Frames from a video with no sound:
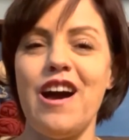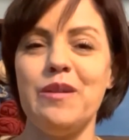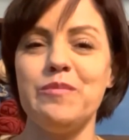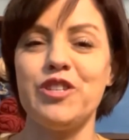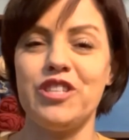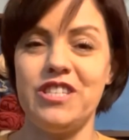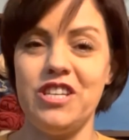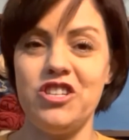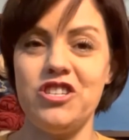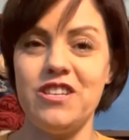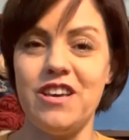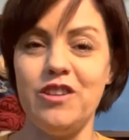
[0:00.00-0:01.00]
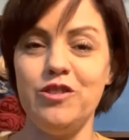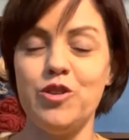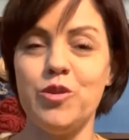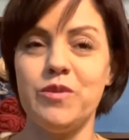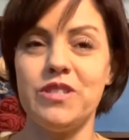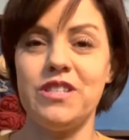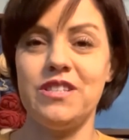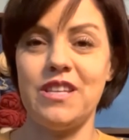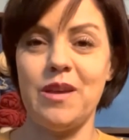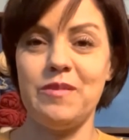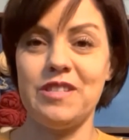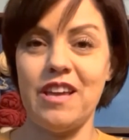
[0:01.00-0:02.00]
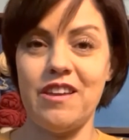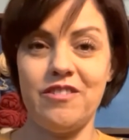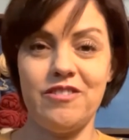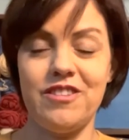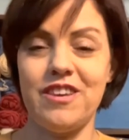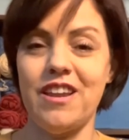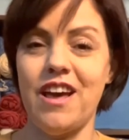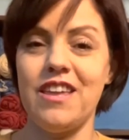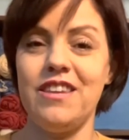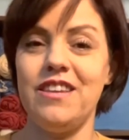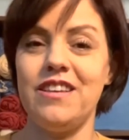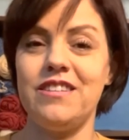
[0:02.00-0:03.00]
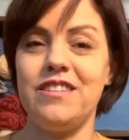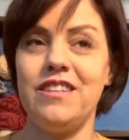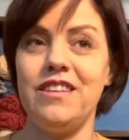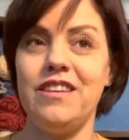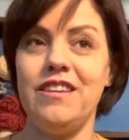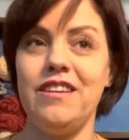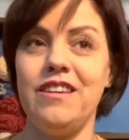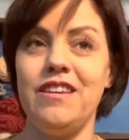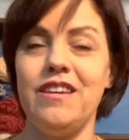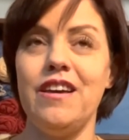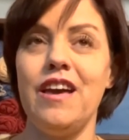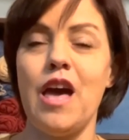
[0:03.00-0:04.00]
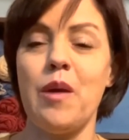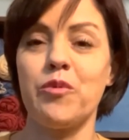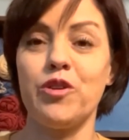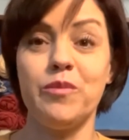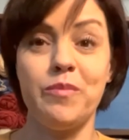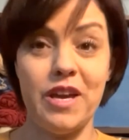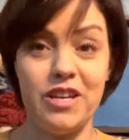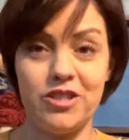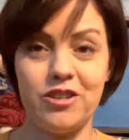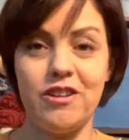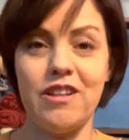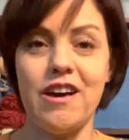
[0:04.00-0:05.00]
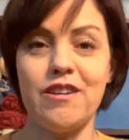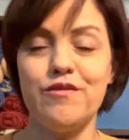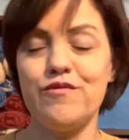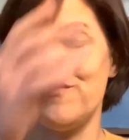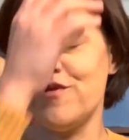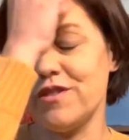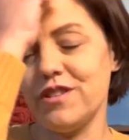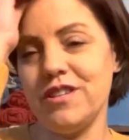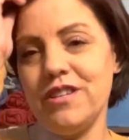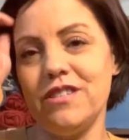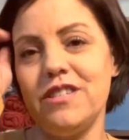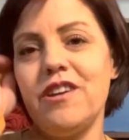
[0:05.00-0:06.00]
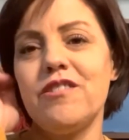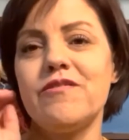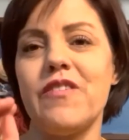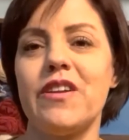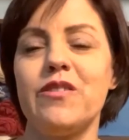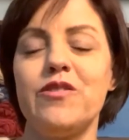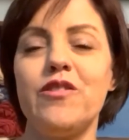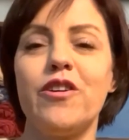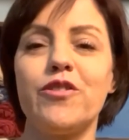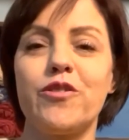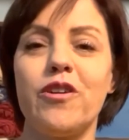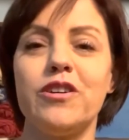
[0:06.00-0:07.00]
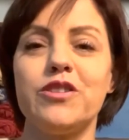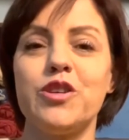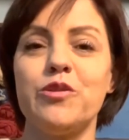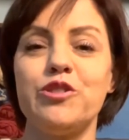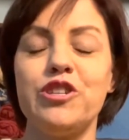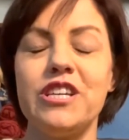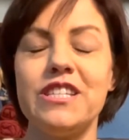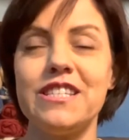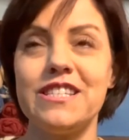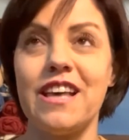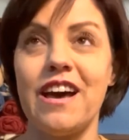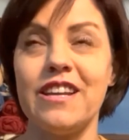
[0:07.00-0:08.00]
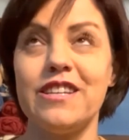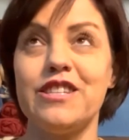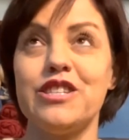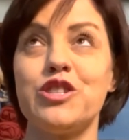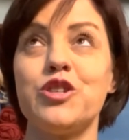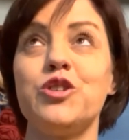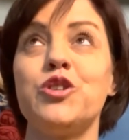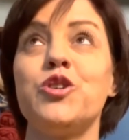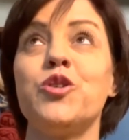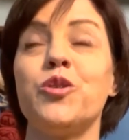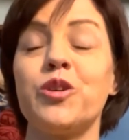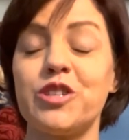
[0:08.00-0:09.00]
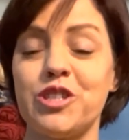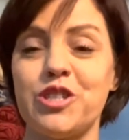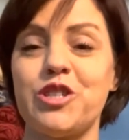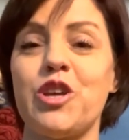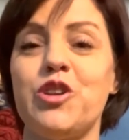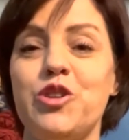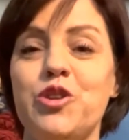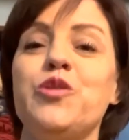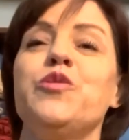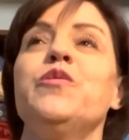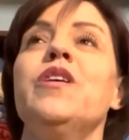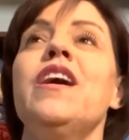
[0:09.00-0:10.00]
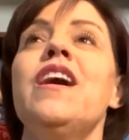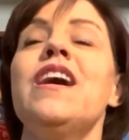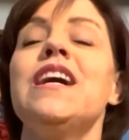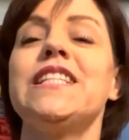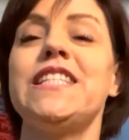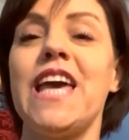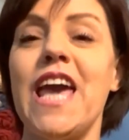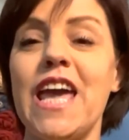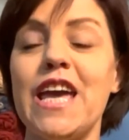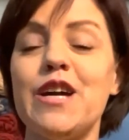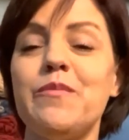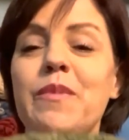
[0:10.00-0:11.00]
Justine, who was the same designer that I knit the Emerald Bay shawl out of for the Sierra Nevada Yarn Crawl. So she has designed this gorgeous new tam